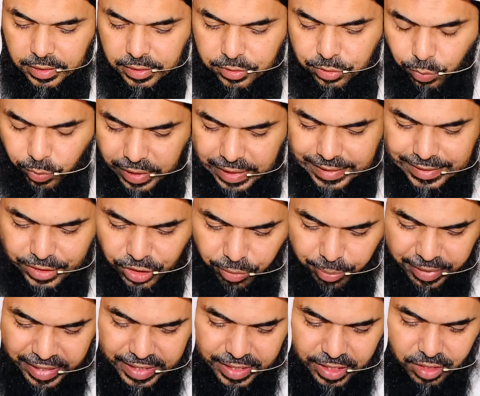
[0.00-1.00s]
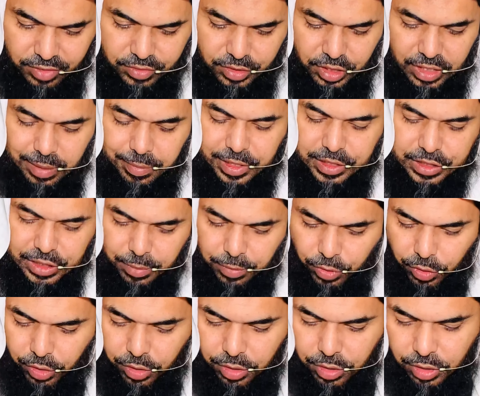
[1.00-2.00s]
So, what is the opinion of the ulama?
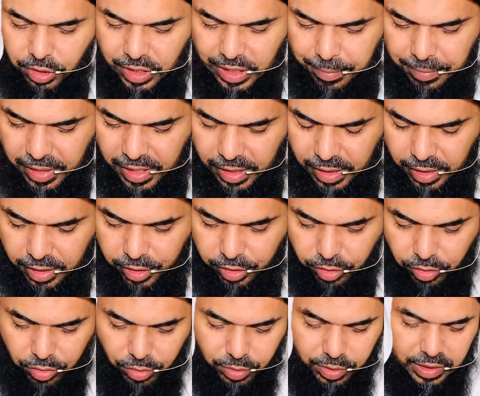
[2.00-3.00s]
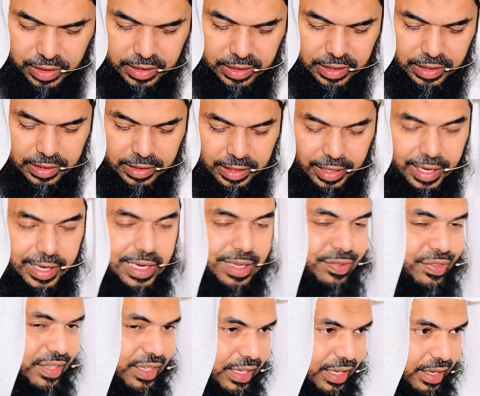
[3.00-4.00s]
Jamhur al ulama, including al
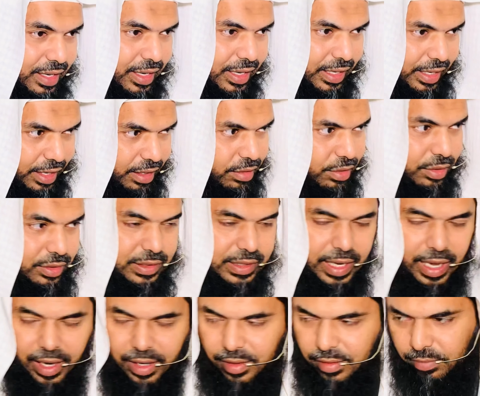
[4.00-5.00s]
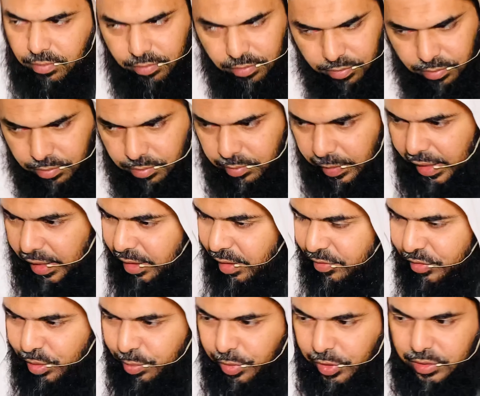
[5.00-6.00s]
Hanafiya, and I looked at many
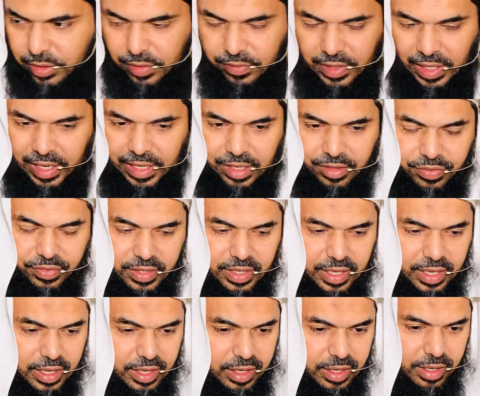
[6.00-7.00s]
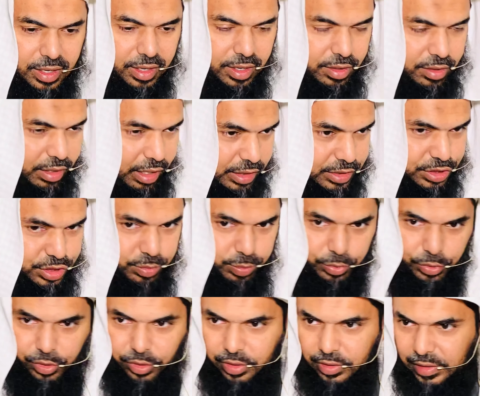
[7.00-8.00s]
of the books of the Hanafiya uh, across the
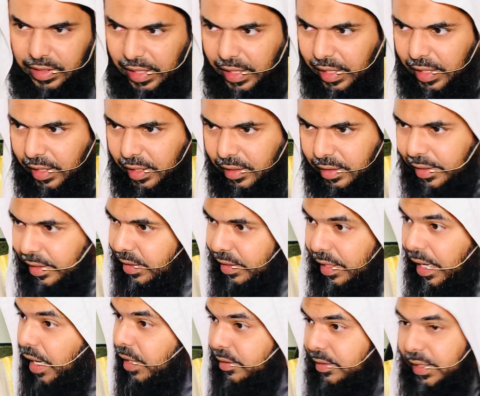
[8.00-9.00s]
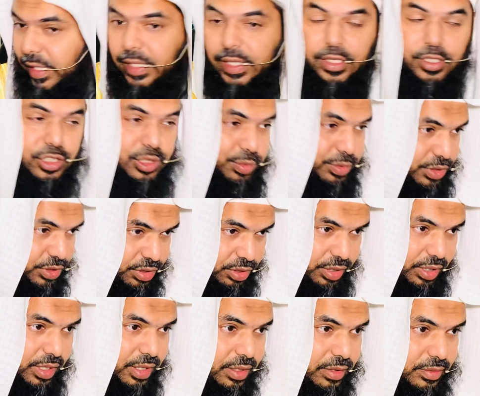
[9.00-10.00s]
board, they did not take it to be
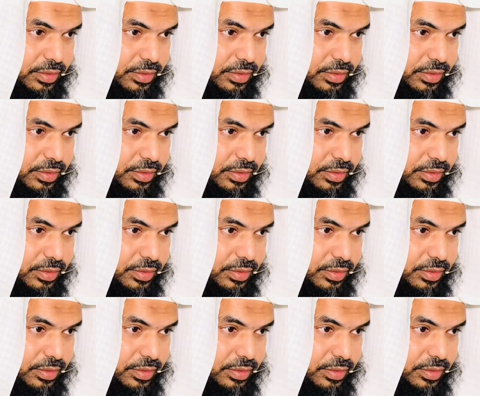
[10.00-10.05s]
sunnah